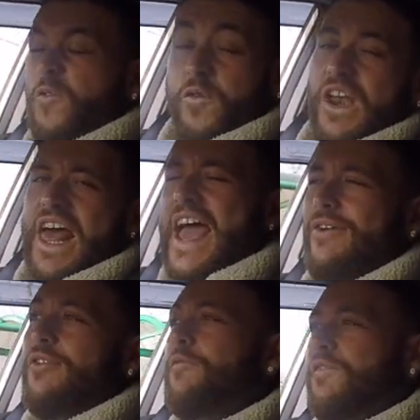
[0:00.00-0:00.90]

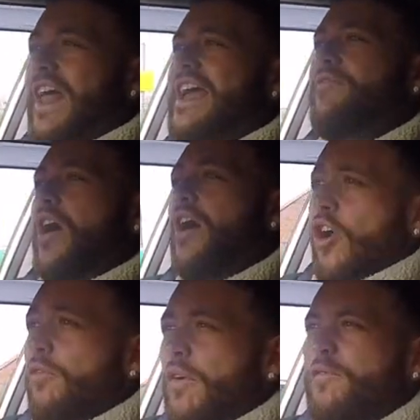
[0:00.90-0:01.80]
flair and flavour
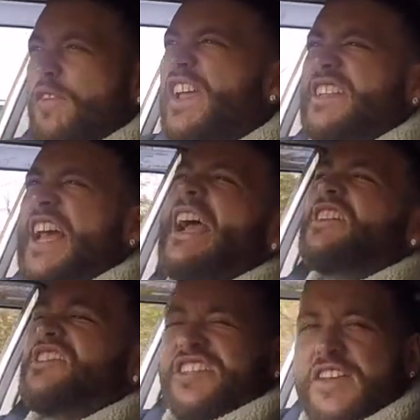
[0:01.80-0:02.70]
of a VTEC
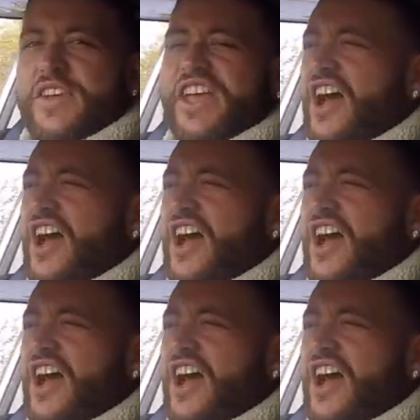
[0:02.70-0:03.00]
Civic